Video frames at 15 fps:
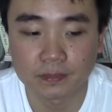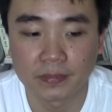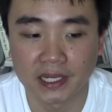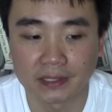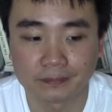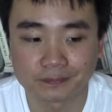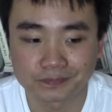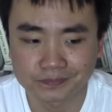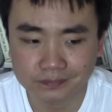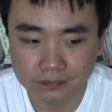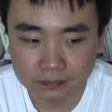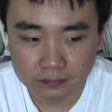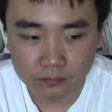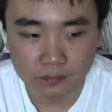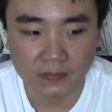but
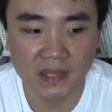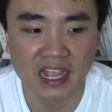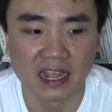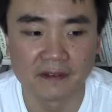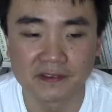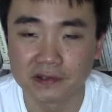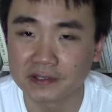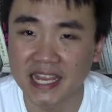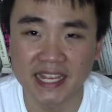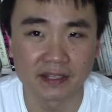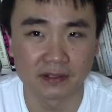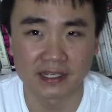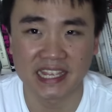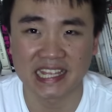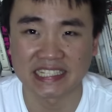if you take a
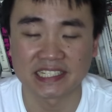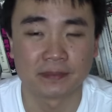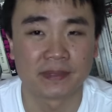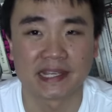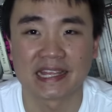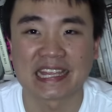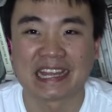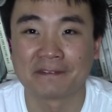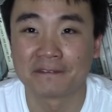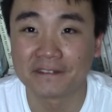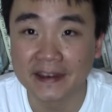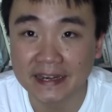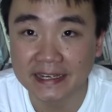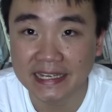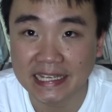look at something like
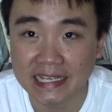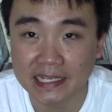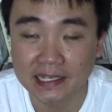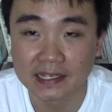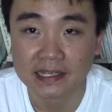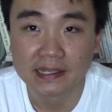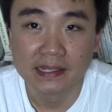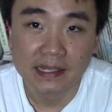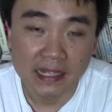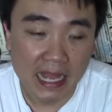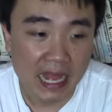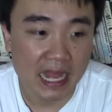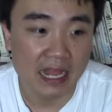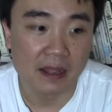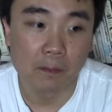Affinity,
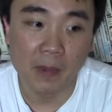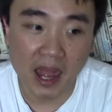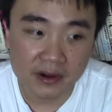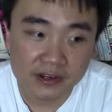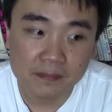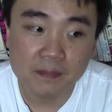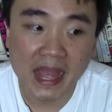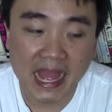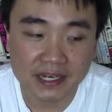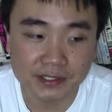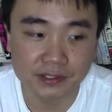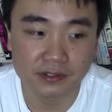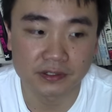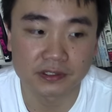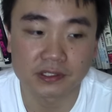Modern
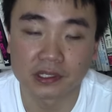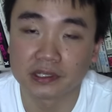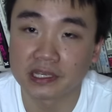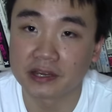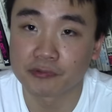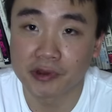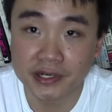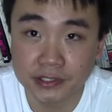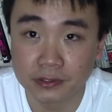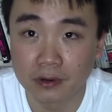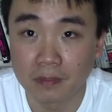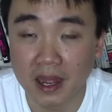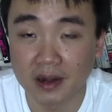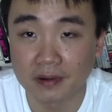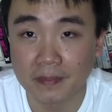Masters, the original
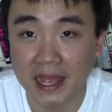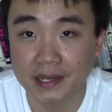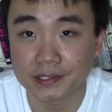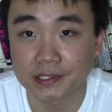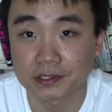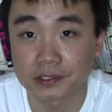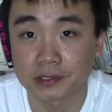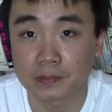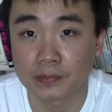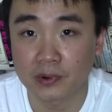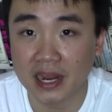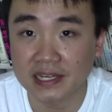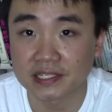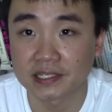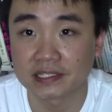Modern Masters,
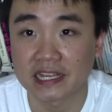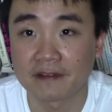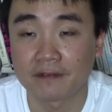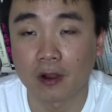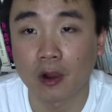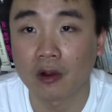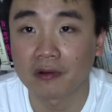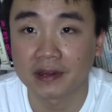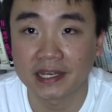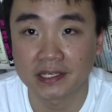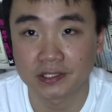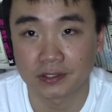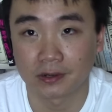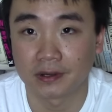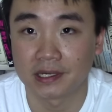prices have already
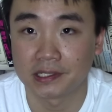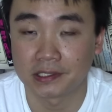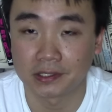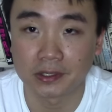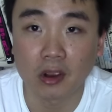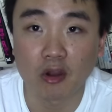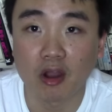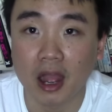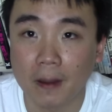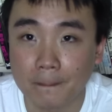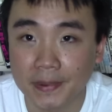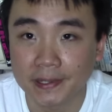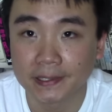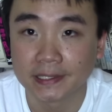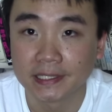started to go
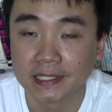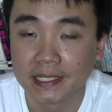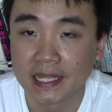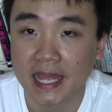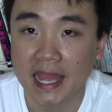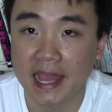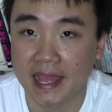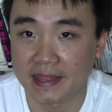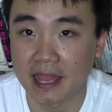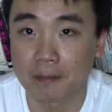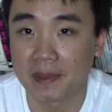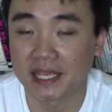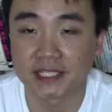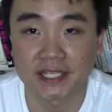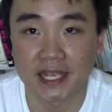up. And that
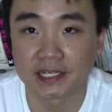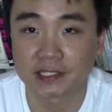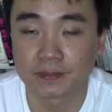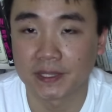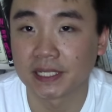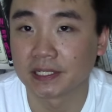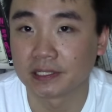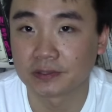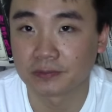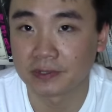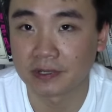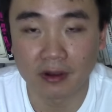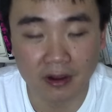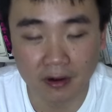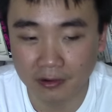makes sense because
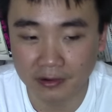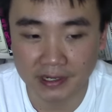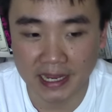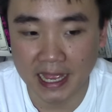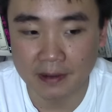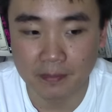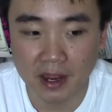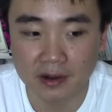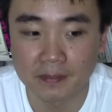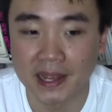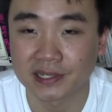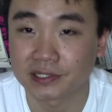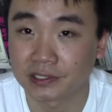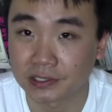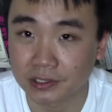we already had Modern
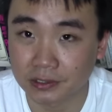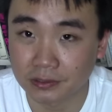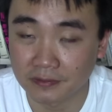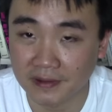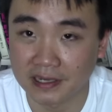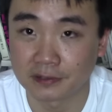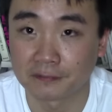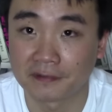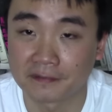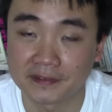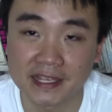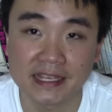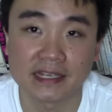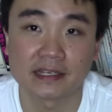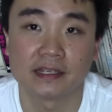Masters
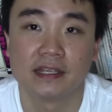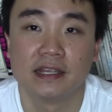2015.